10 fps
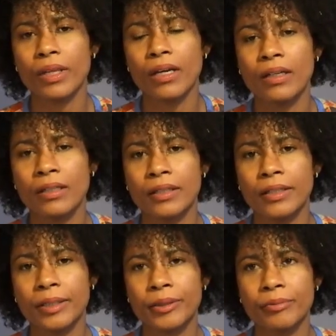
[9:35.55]

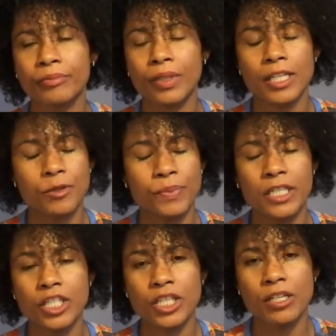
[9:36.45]
uh,
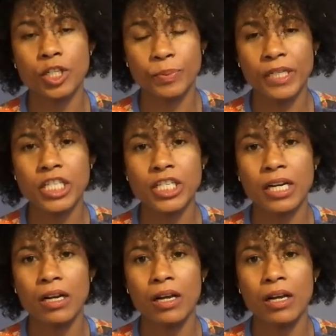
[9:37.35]
special special